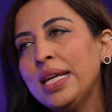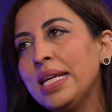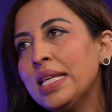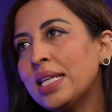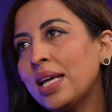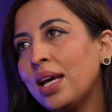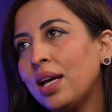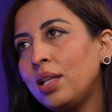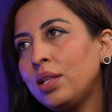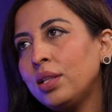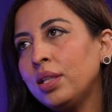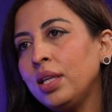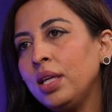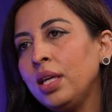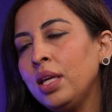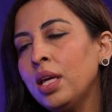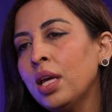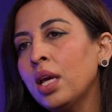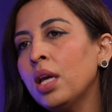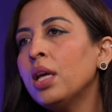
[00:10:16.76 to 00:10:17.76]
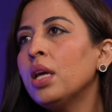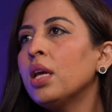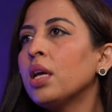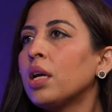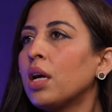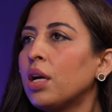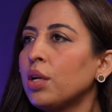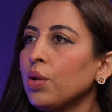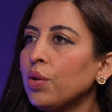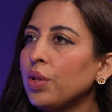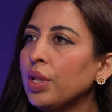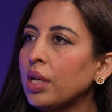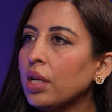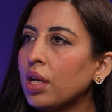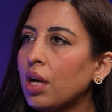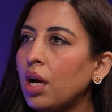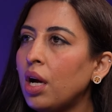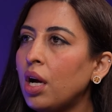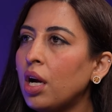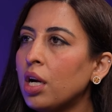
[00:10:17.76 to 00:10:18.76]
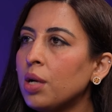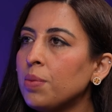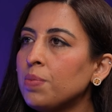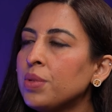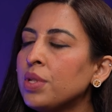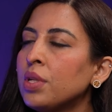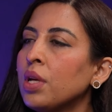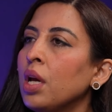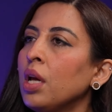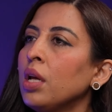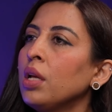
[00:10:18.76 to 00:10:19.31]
eat healthy, cut on the carbs,